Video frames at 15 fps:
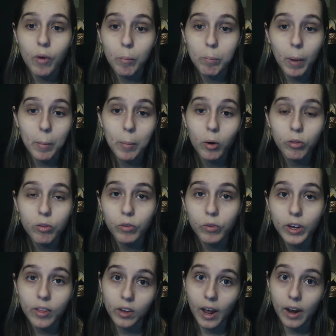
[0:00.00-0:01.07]
my most
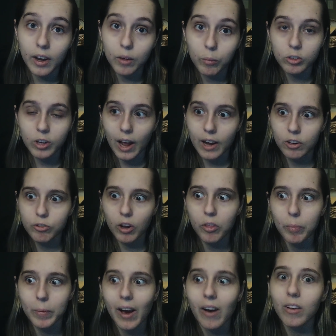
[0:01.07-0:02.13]
recent edit, which kind of
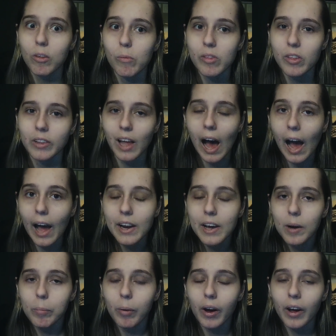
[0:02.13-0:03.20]
stressed me out because it was a lot,
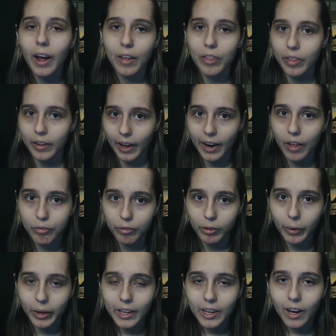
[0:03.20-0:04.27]
but I think I got
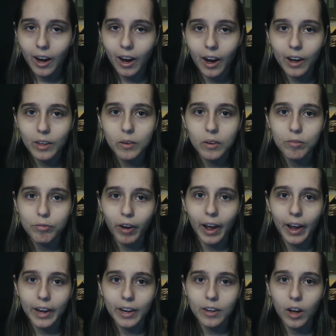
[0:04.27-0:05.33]
through it. You can
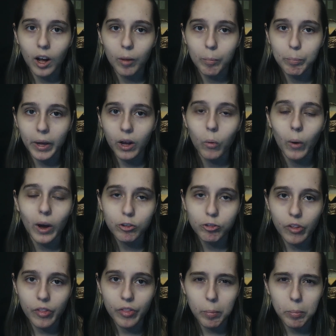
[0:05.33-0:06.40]
find Big
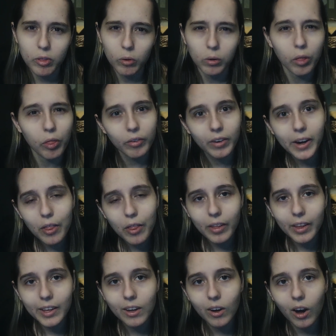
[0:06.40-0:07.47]
Questions, episode 3, I
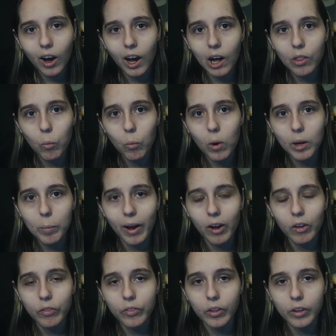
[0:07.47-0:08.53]
think, the one about